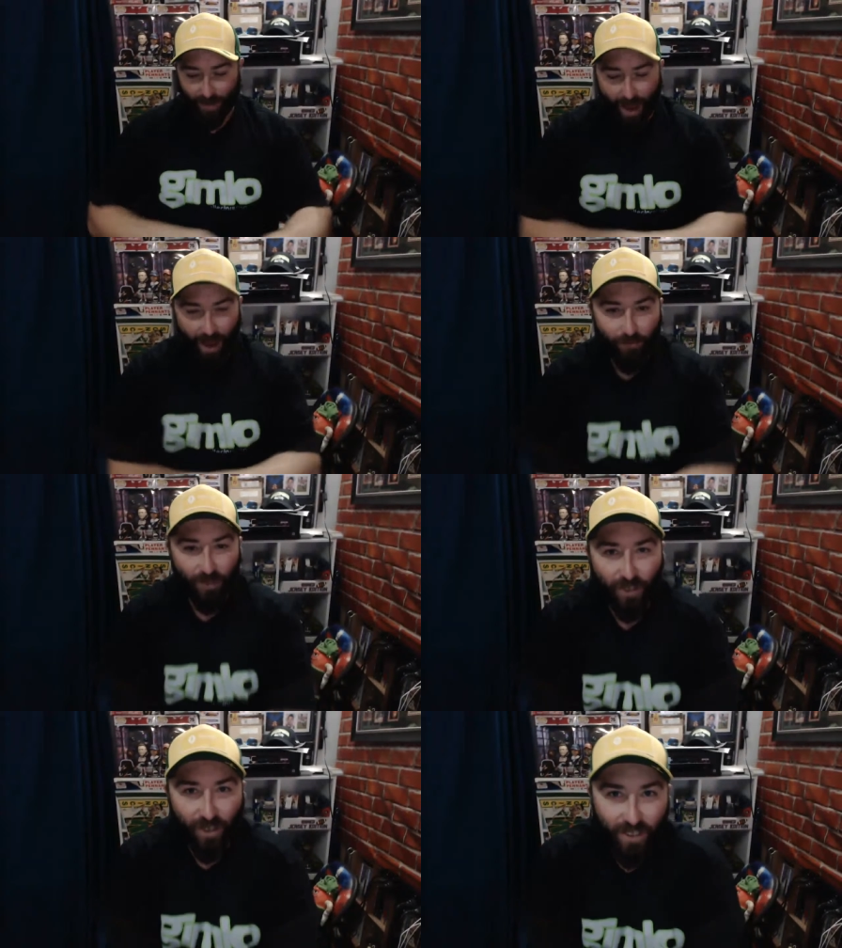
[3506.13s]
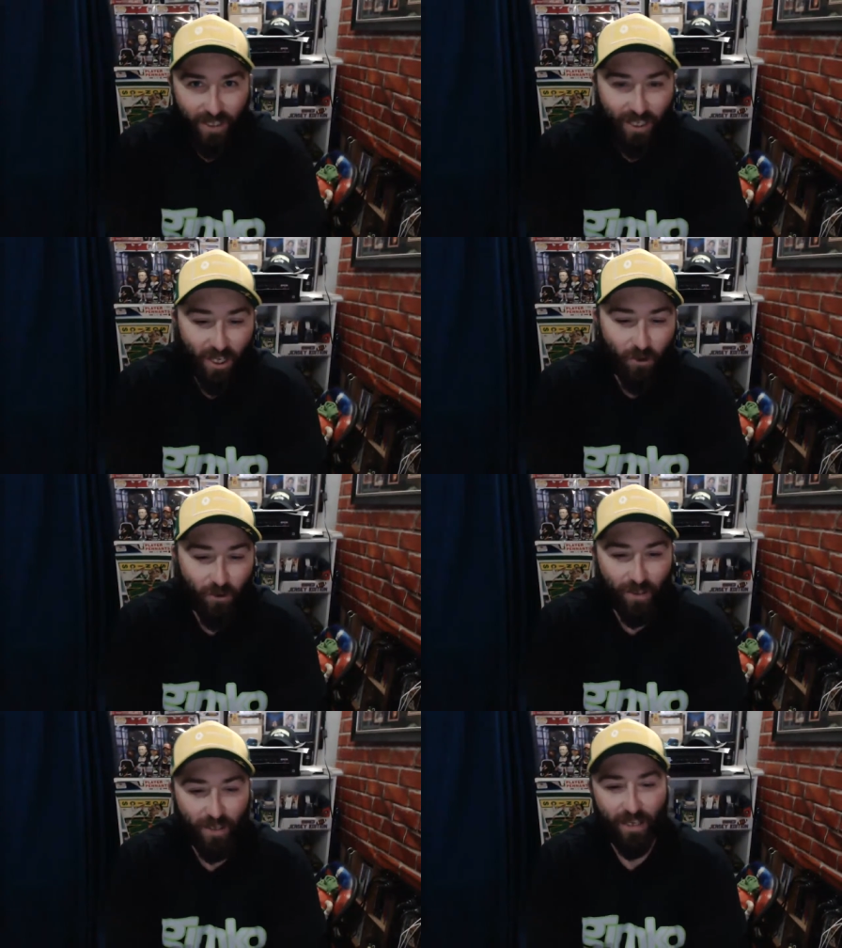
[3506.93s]

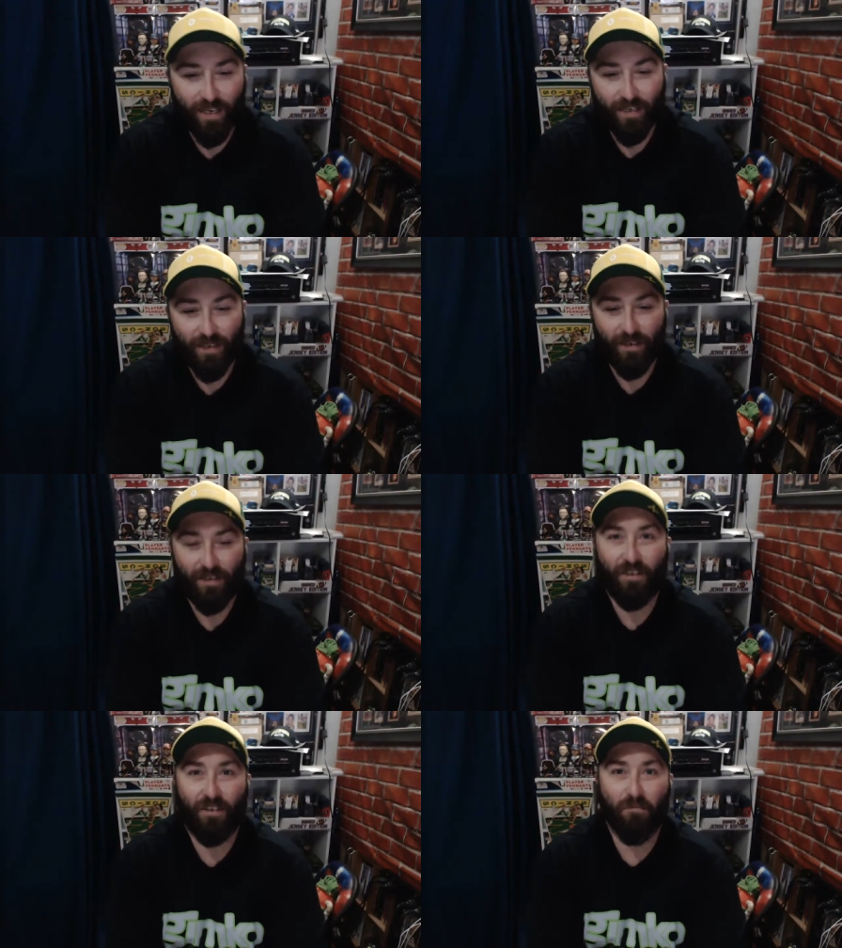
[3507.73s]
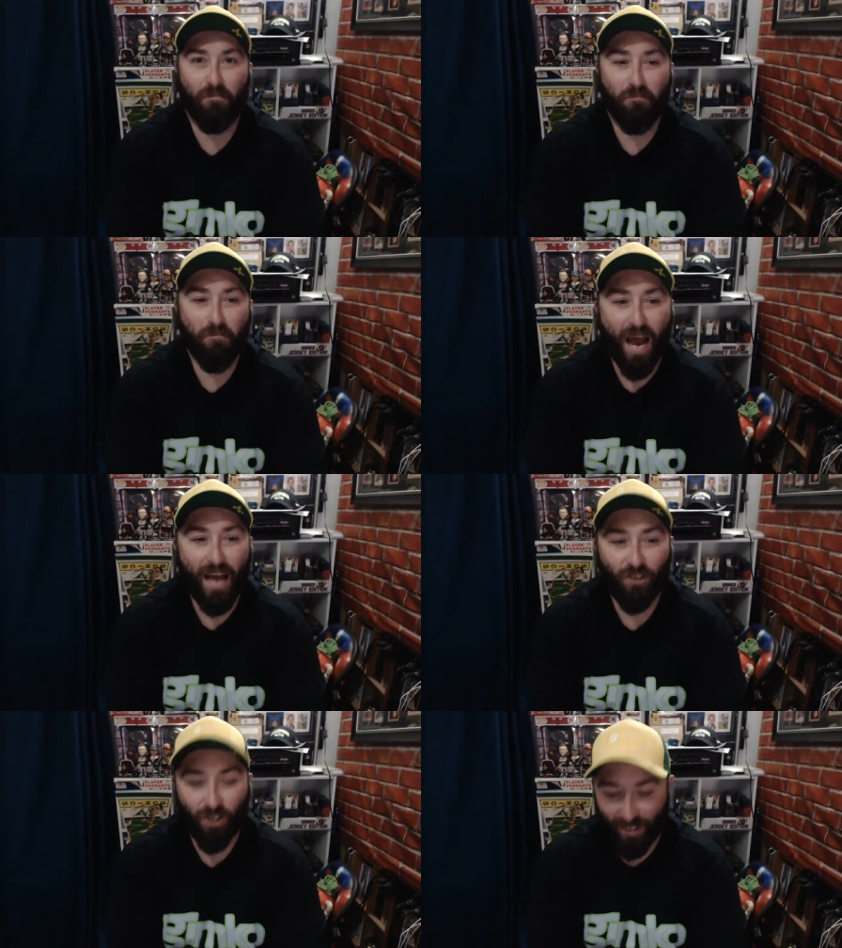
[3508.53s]
Absolutely
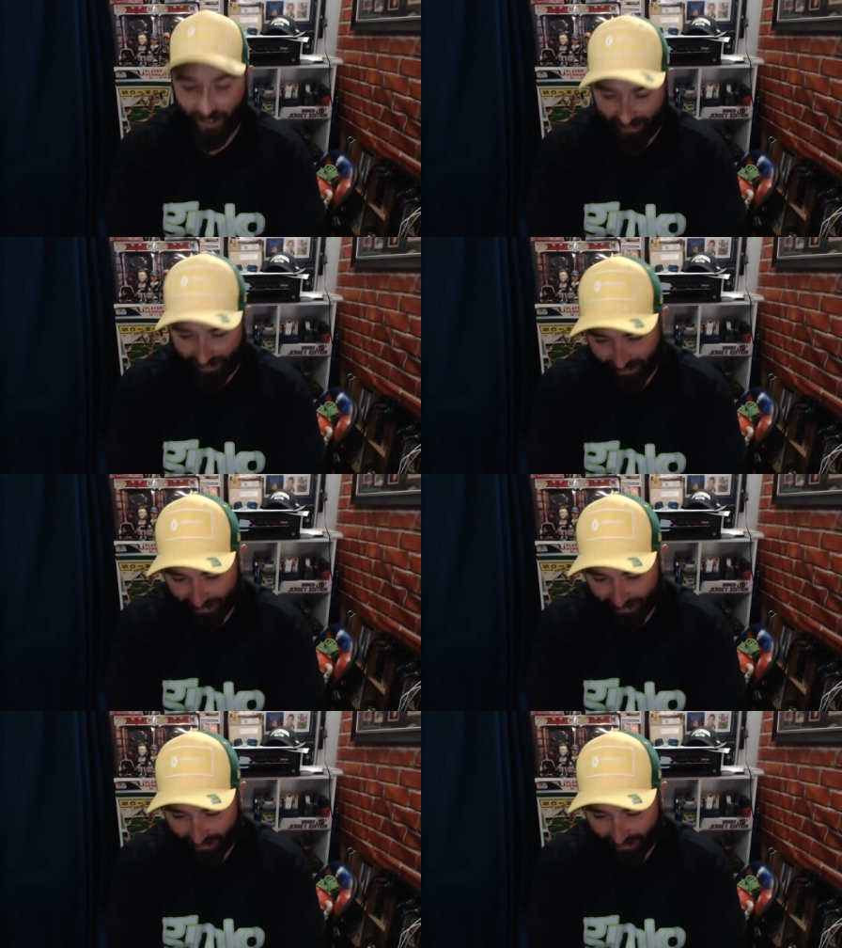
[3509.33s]
smashed it.